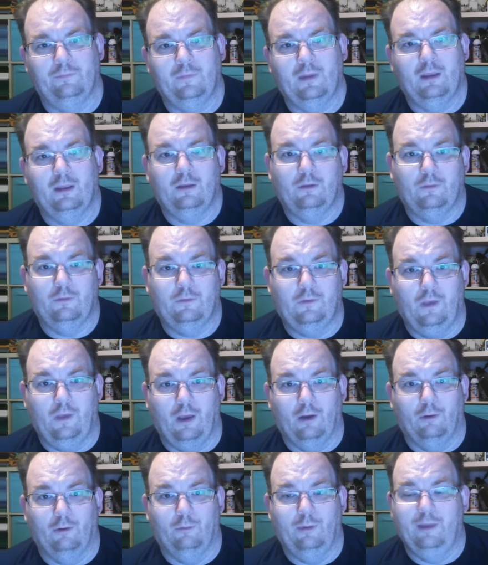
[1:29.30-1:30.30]

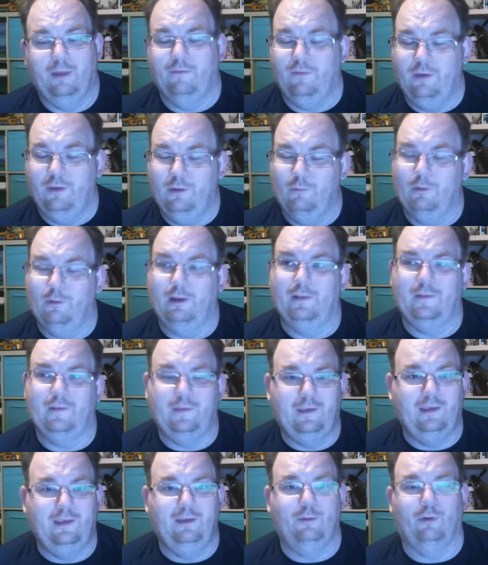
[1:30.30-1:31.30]
So if you want to
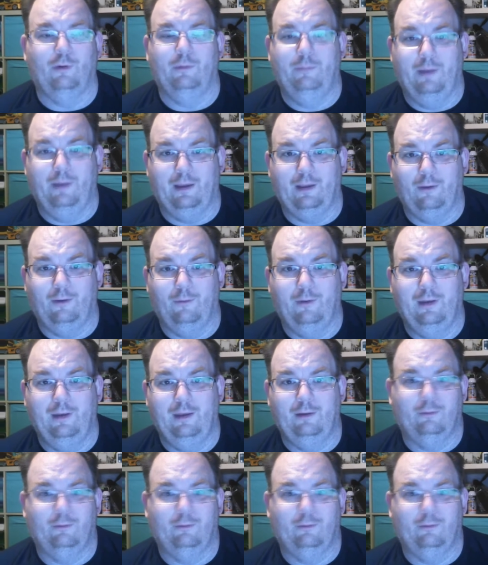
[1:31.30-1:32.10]
see your Bitcoin